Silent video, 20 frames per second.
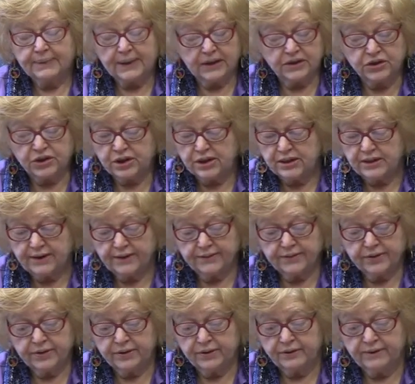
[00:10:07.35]
and she
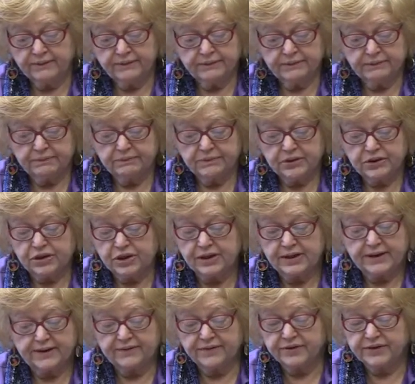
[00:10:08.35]
never
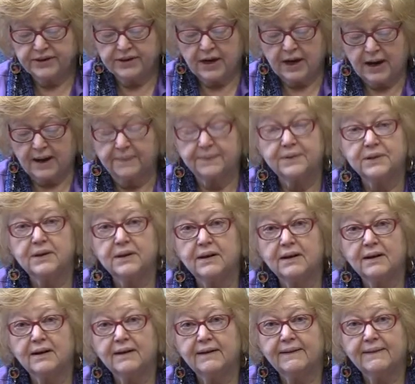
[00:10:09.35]
she never stopped.
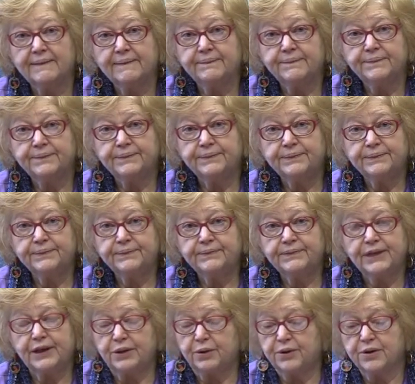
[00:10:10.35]

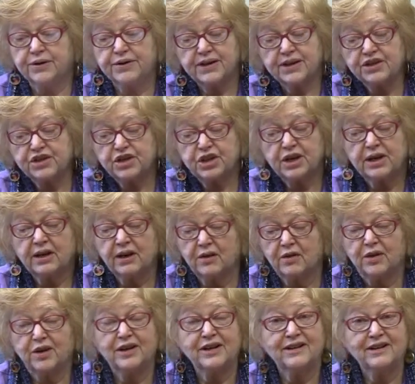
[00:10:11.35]
The only thing she
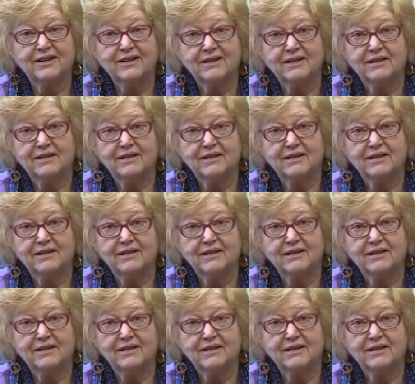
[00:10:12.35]
carried.